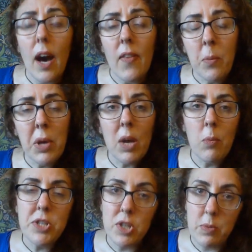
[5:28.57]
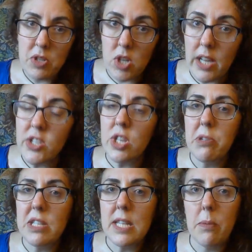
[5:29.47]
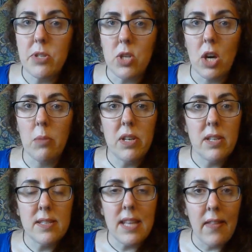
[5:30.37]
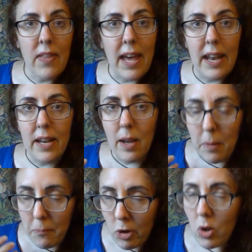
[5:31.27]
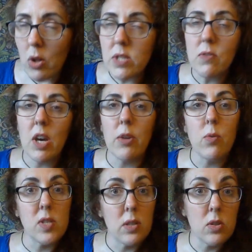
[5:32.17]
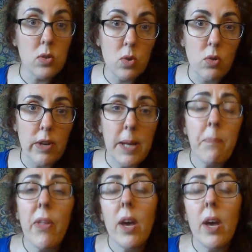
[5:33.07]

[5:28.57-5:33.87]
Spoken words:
And then what I would do is change them into their pajamas, and then lots of cuddles and a story.